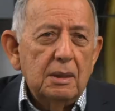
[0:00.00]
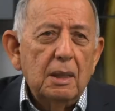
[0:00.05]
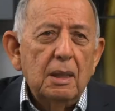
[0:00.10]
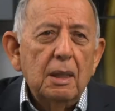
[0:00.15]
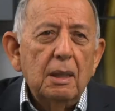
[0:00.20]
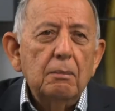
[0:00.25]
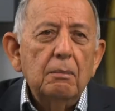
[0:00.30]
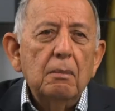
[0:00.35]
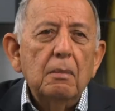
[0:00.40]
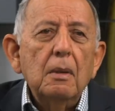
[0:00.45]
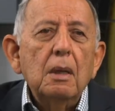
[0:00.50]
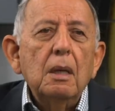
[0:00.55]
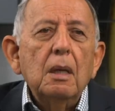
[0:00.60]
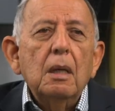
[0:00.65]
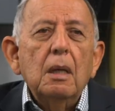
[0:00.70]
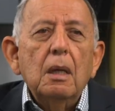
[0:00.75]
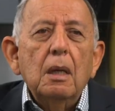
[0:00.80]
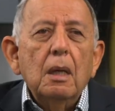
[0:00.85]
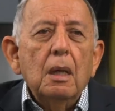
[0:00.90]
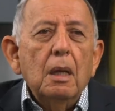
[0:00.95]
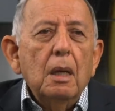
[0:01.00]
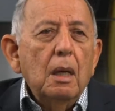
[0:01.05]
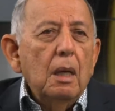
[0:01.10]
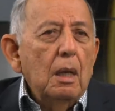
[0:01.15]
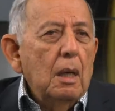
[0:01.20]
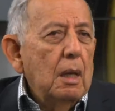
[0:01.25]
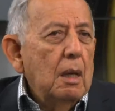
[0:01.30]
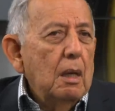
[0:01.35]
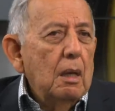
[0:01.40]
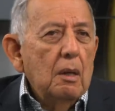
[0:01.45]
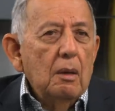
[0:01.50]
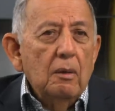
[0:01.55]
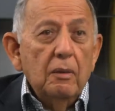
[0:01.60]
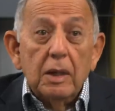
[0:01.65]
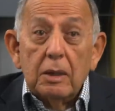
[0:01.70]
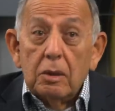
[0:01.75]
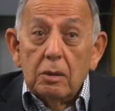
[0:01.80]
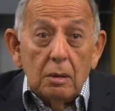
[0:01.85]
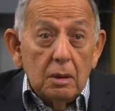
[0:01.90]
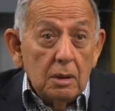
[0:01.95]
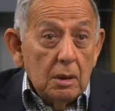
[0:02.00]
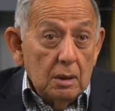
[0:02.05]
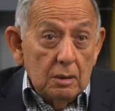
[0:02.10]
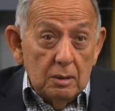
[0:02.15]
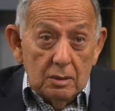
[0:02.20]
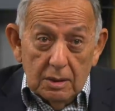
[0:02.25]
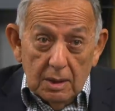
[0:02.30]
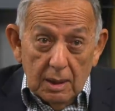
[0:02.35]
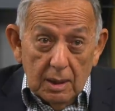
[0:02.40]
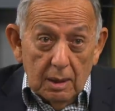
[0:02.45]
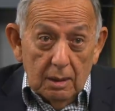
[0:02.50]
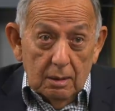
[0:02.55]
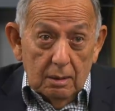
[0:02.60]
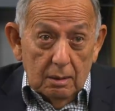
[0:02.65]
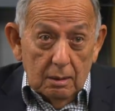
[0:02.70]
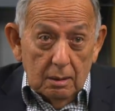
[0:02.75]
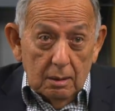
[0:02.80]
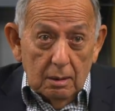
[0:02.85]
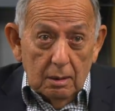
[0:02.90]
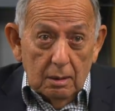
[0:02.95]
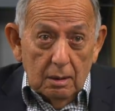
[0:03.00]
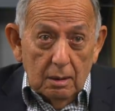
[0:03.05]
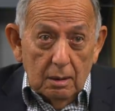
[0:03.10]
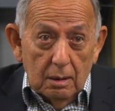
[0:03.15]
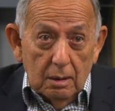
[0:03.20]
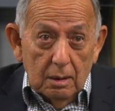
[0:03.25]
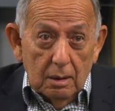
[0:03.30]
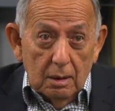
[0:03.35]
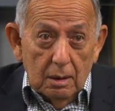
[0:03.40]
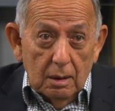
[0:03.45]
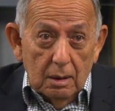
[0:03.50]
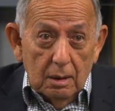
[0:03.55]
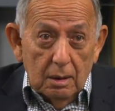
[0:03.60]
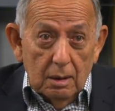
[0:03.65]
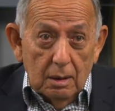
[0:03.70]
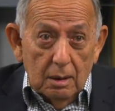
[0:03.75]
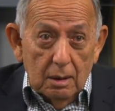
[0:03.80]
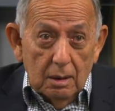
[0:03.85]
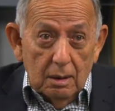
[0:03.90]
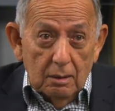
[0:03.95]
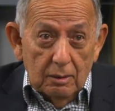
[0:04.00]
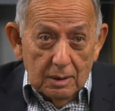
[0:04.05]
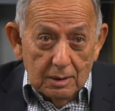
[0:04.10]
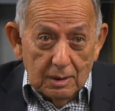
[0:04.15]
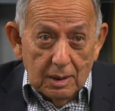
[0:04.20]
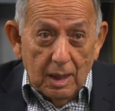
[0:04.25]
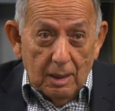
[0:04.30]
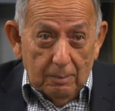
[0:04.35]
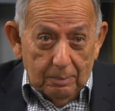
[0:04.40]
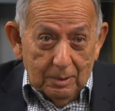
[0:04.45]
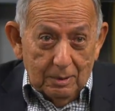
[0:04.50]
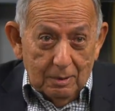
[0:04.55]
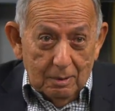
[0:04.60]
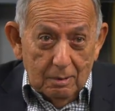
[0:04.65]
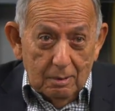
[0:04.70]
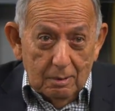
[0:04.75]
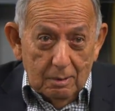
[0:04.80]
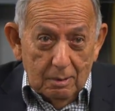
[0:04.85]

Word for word: time they couldn't understand how this happened.